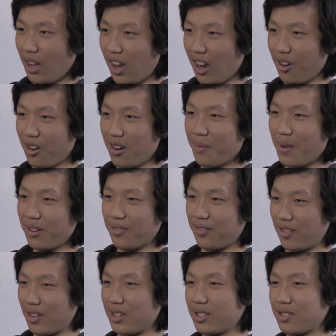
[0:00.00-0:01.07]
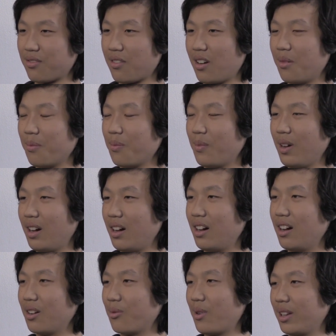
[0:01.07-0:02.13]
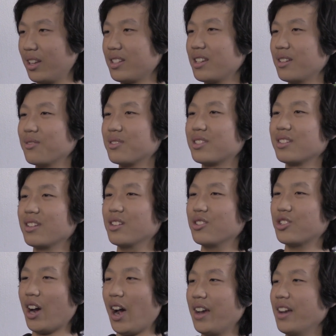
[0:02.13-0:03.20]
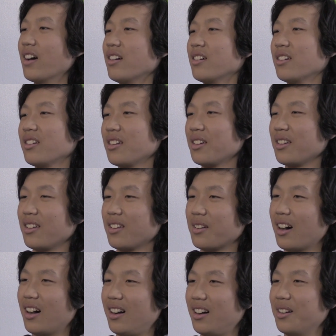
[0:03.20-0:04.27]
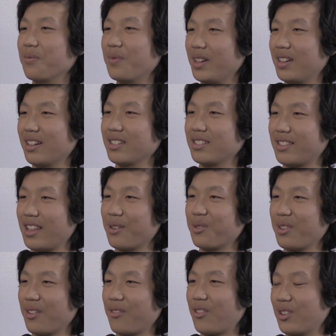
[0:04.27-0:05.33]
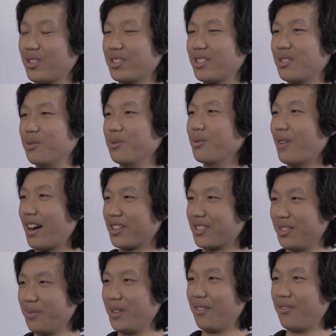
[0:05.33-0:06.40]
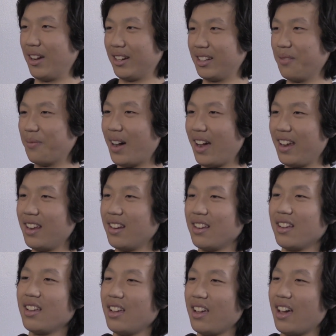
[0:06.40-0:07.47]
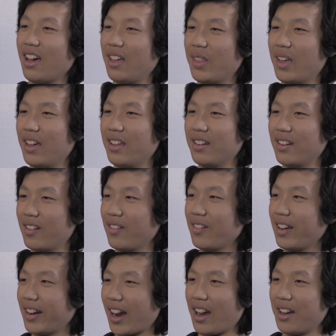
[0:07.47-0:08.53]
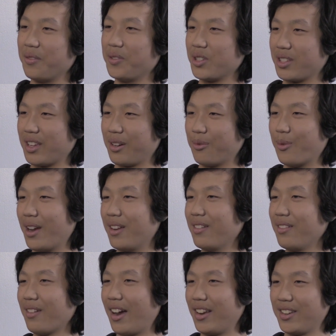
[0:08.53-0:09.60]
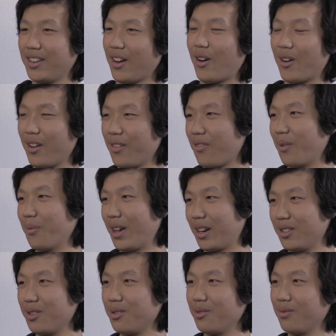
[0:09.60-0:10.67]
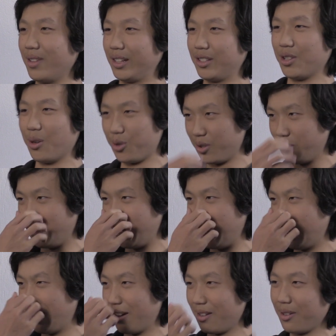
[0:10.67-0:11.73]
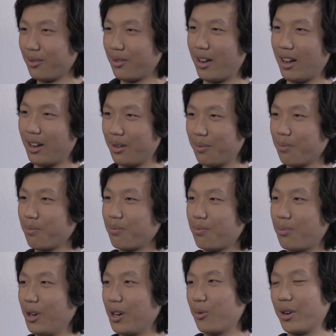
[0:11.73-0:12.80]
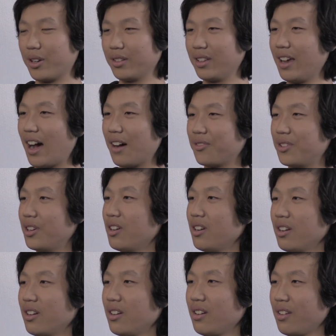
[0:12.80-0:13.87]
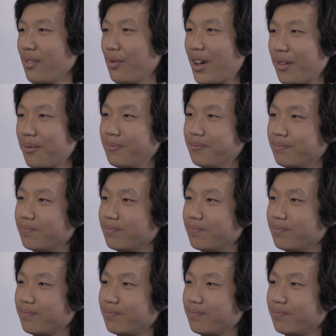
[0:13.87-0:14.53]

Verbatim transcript: I heard about first from uh, relatives in China uh, because they were the first to actually be affected by it, and then it kind of just like went. I heard it from like new, like social media uh, pretty quickly after, that?